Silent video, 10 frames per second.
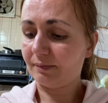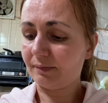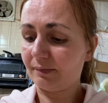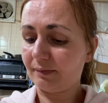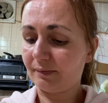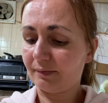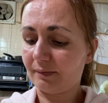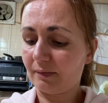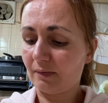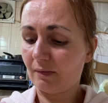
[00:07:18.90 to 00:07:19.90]

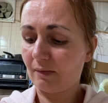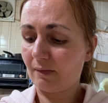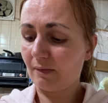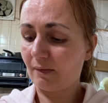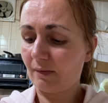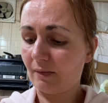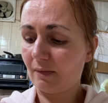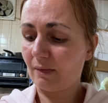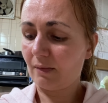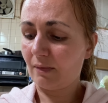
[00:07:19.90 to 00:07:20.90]

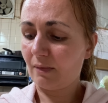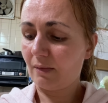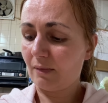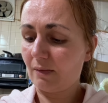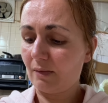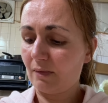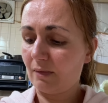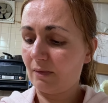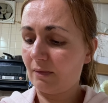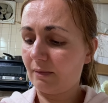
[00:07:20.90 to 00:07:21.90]

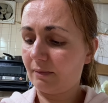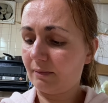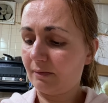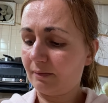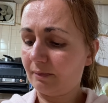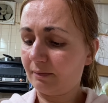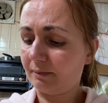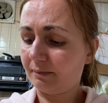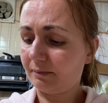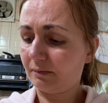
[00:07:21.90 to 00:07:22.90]

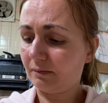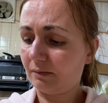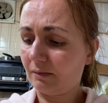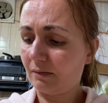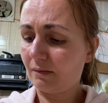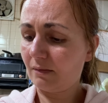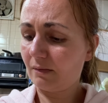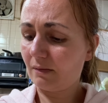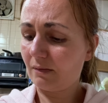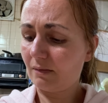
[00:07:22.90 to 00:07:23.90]

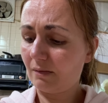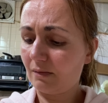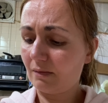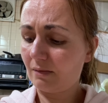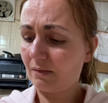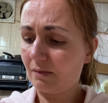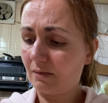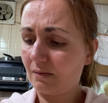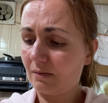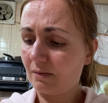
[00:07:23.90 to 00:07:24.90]

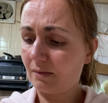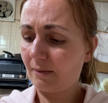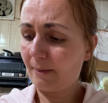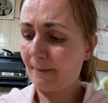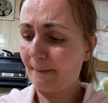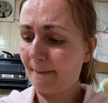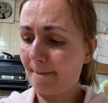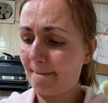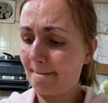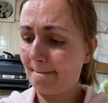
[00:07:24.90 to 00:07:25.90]

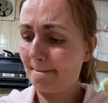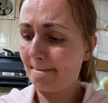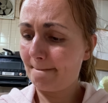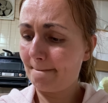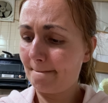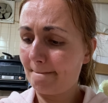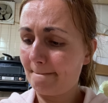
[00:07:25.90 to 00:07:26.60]
(silence)